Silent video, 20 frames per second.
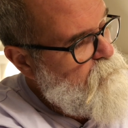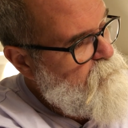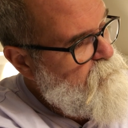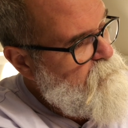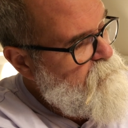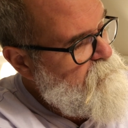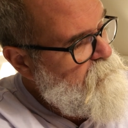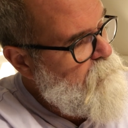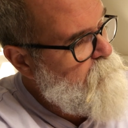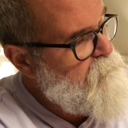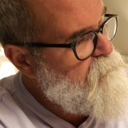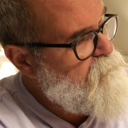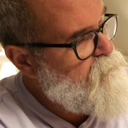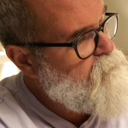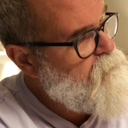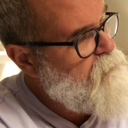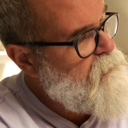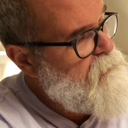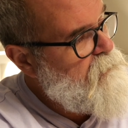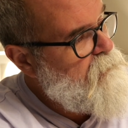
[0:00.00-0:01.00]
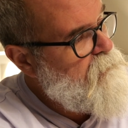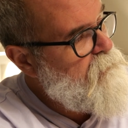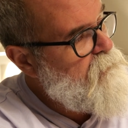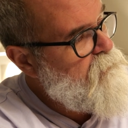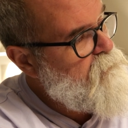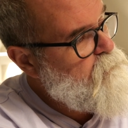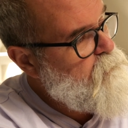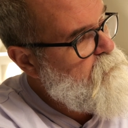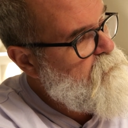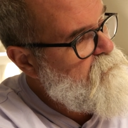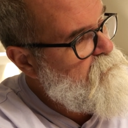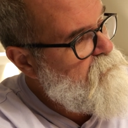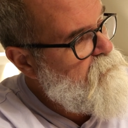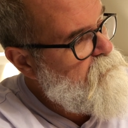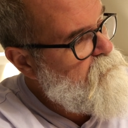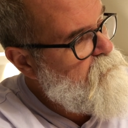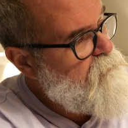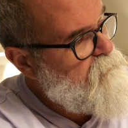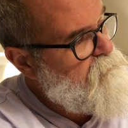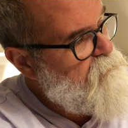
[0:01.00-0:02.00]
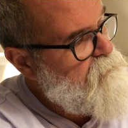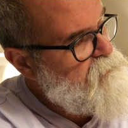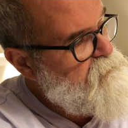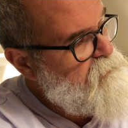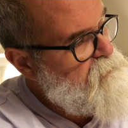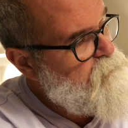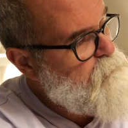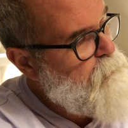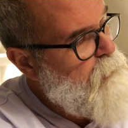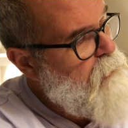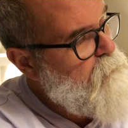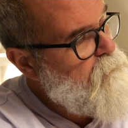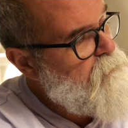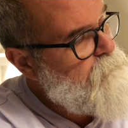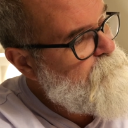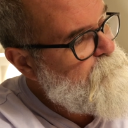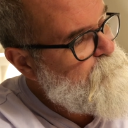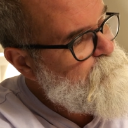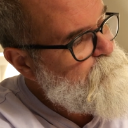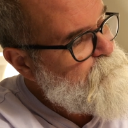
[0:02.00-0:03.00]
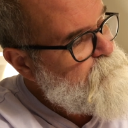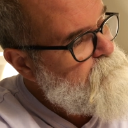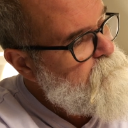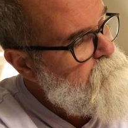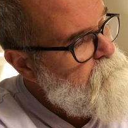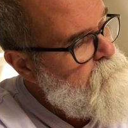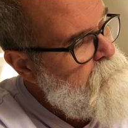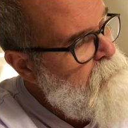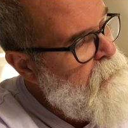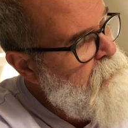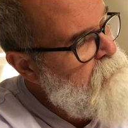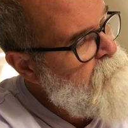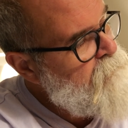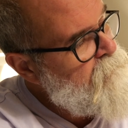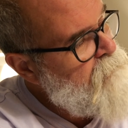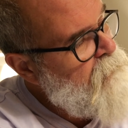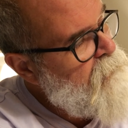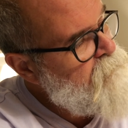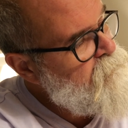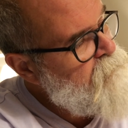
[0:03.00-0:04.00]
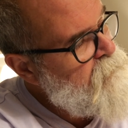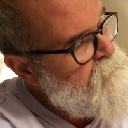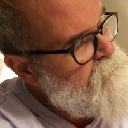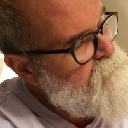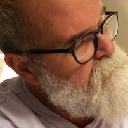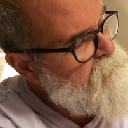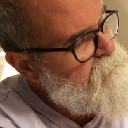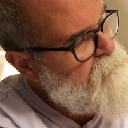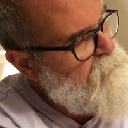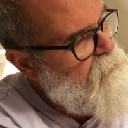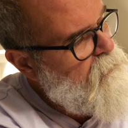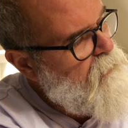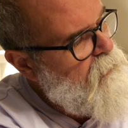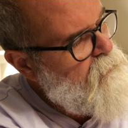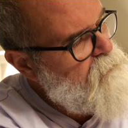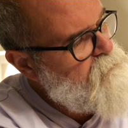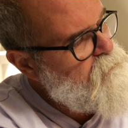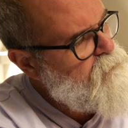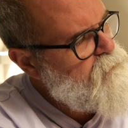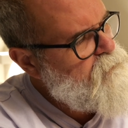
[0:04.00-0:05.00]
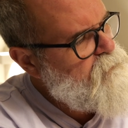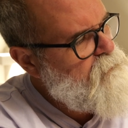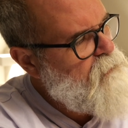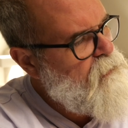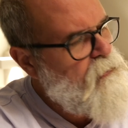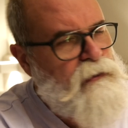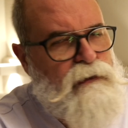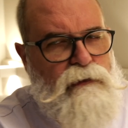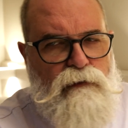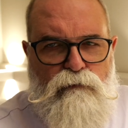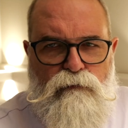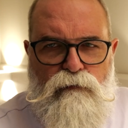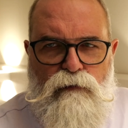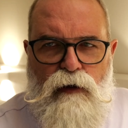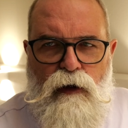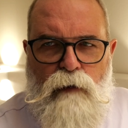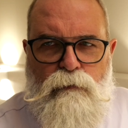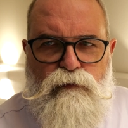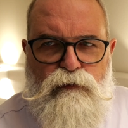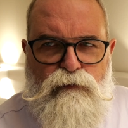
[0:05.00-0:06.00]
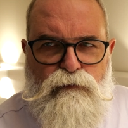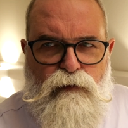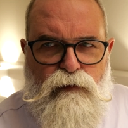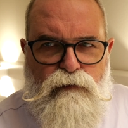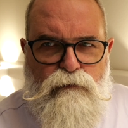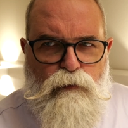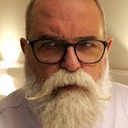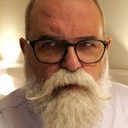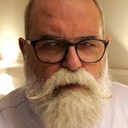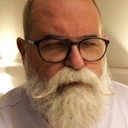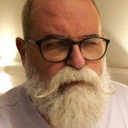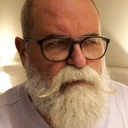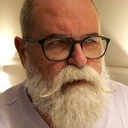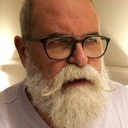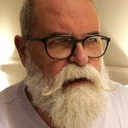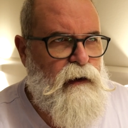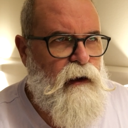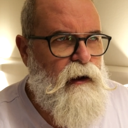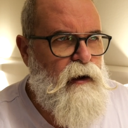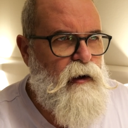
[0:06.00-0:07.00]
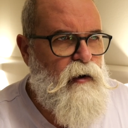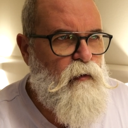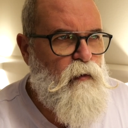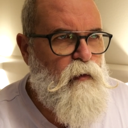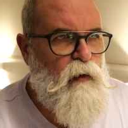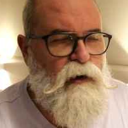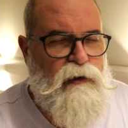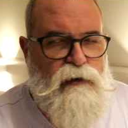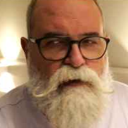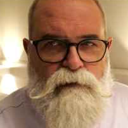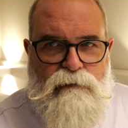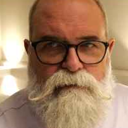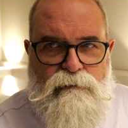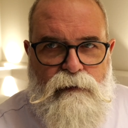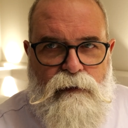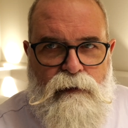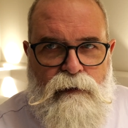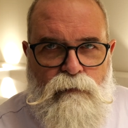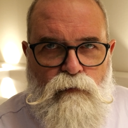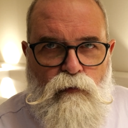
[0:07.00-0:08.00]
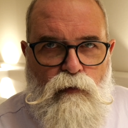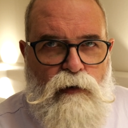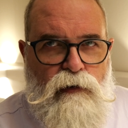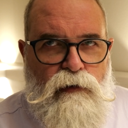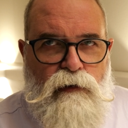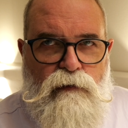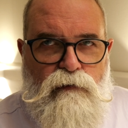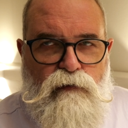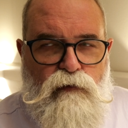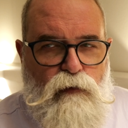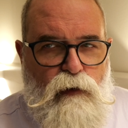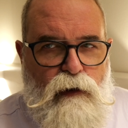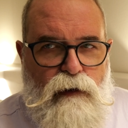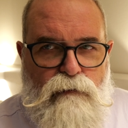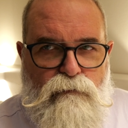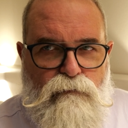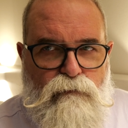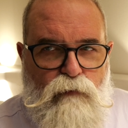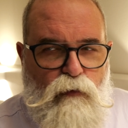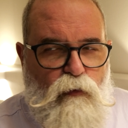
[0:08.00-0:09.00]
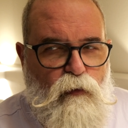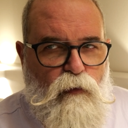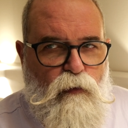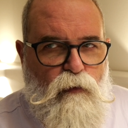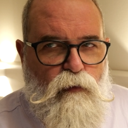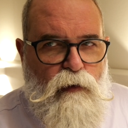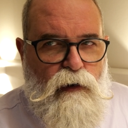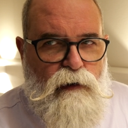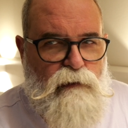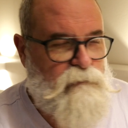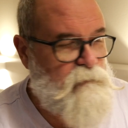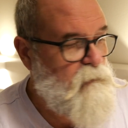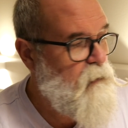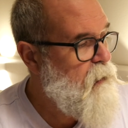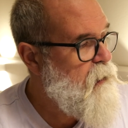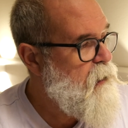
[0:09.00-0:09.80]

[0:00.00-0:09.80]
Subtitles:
system is really nice, because like this, I change power, and as you can see, say, oh, it goes only up to 5.3. Why not 10? Why not 12? What?